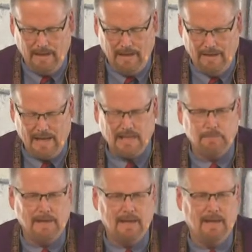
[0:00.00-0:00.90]
And that's
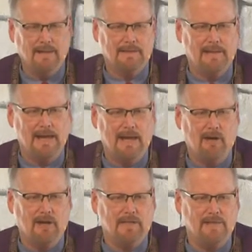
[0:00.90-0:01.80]
because the
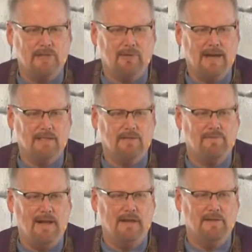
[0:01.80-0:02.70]
NRSV tries to
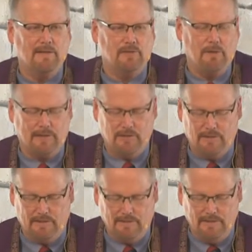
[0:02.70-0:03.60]
follow the
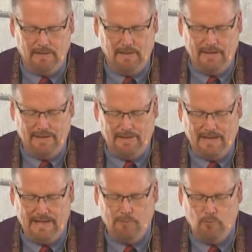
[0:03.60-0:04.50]
structures of the
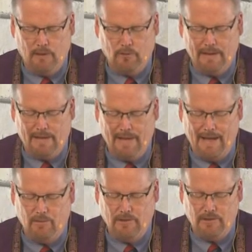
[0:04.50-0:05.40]
Hebrew and Greek
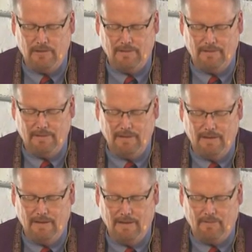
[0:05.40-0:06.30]
language
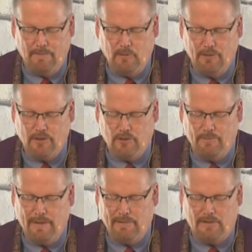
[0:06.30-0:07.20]
from the original
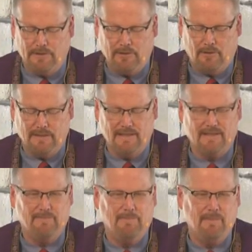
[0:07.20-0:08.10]
biblical
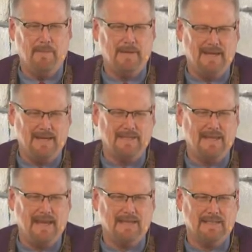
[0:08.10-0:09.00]
sources. But because of
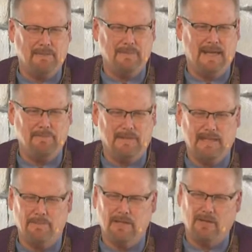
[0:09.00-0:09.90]
that, it sometimes
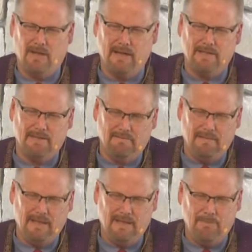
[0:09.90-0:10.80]
comes across
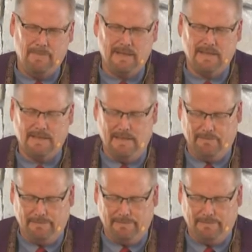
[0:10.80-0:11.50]
a bit stiff.